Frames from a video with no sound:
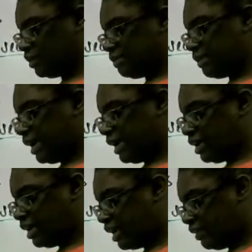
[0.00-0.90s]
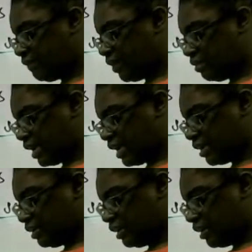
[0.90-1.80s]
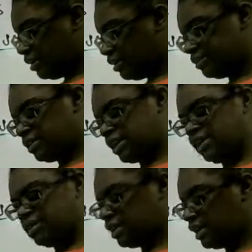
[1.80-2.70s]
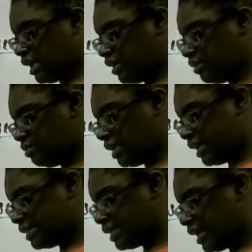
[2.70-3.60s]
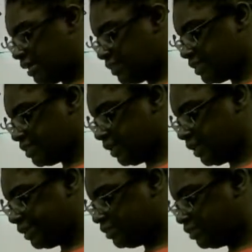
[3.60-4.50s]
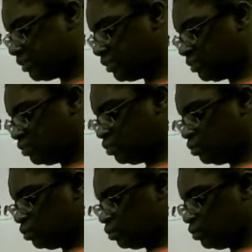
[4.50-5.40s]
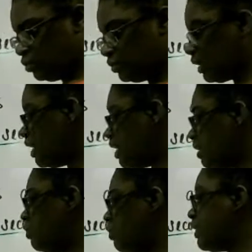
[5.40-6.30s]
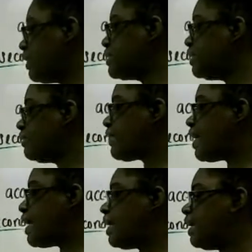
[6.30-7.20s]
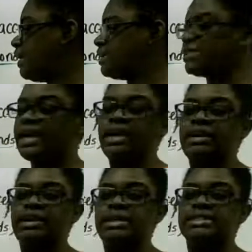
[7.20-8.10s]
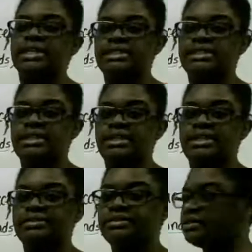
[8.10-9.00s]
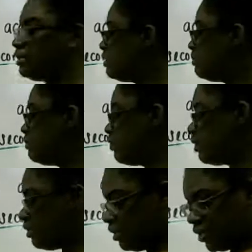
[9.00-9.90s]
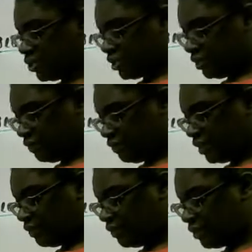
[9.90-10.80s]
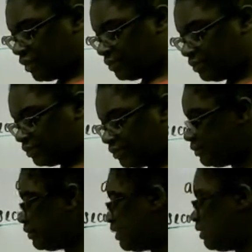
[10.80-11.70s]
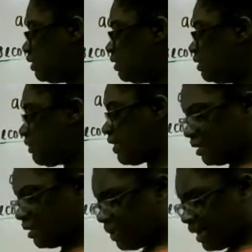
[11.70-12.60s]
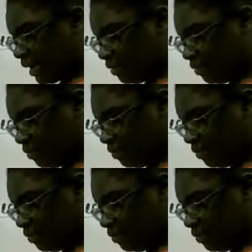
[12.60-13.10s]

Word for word: in my handy dandy phone calculator, like a lot of you guys have as well. And I'm going to divide exactly as I see it. 444 divided by